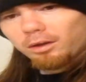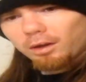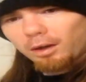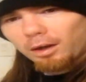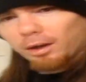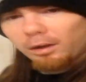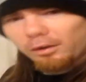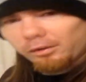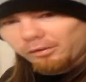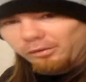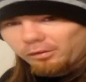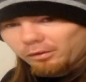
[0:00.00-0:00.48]

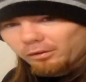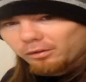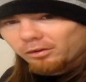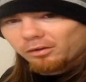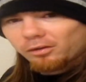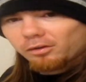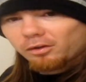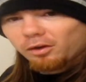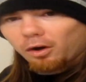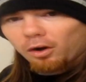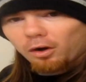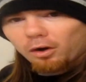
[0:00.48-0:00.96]
guys,
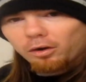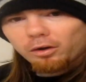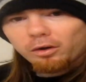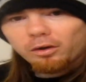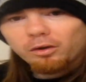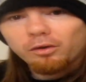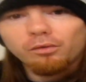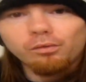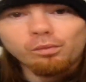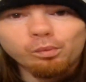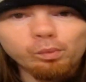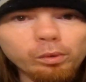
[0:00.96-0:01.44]
this card
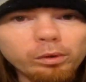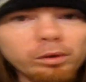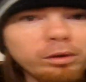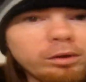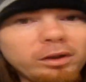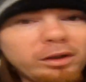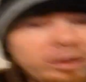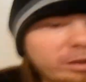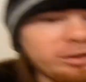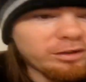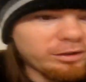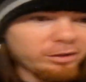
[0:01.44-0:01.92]
is
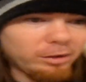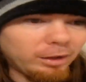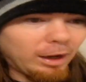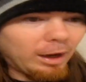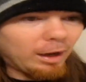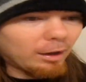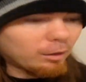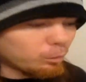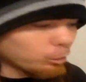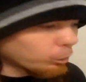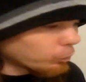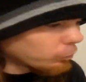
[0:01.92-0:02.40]
really
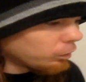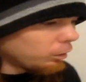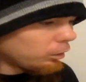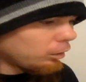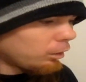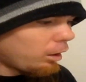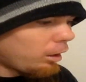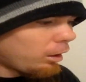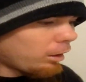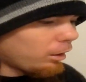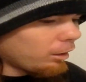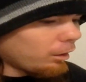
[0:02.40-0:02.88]
stacked with a
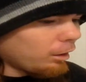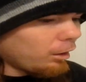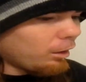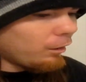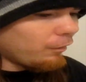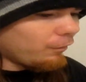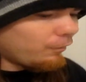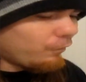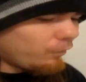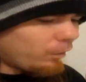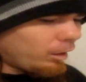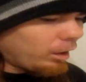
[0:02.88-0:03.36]
lot
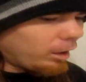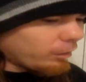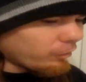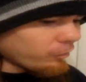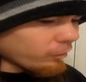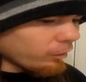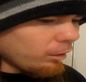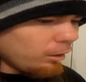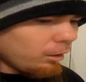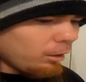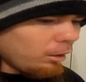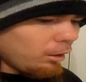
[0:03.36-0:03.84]
of
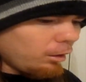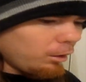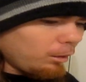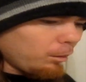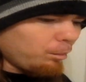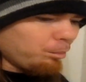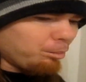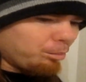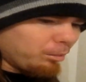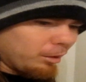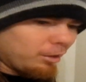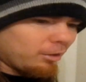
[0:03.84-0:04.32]
fights.
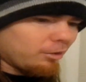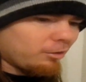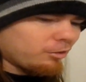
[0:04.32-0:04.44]
Big